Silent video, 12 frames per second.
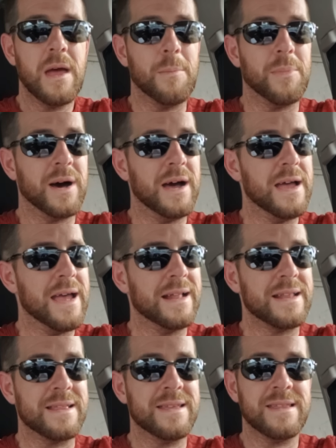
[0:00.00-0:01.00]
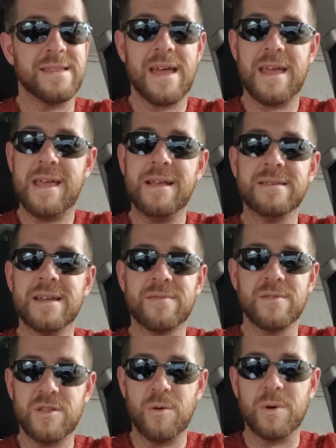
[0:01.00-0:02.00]
But at the end of the day, he's going
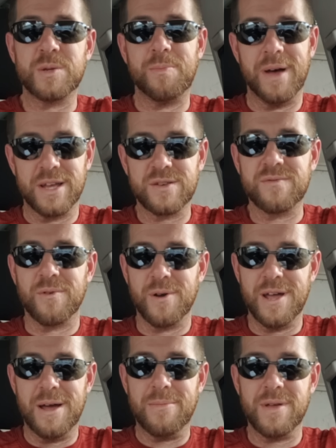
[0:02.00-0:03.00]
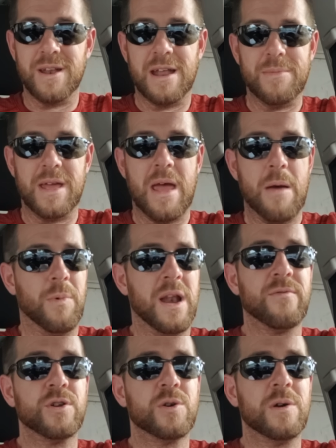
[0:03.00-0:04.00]
to have to do what's best for him. You know what I mean? And
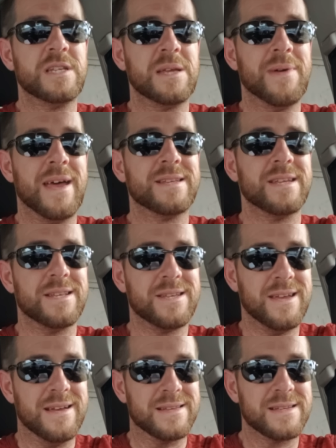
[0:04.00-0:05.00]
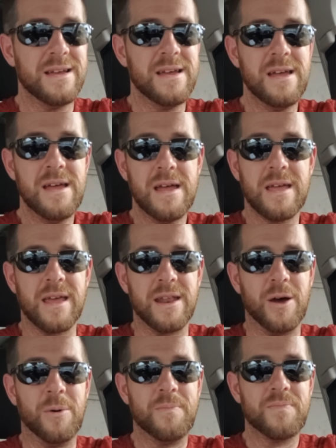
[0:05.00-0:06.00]
whatever choice he makes, it's his. You
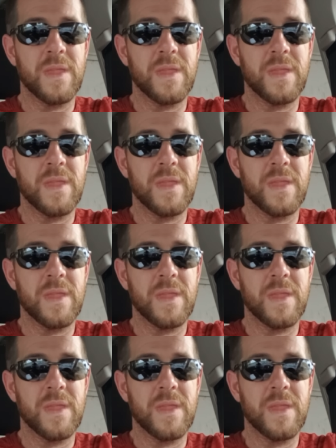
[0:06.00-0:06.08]
know,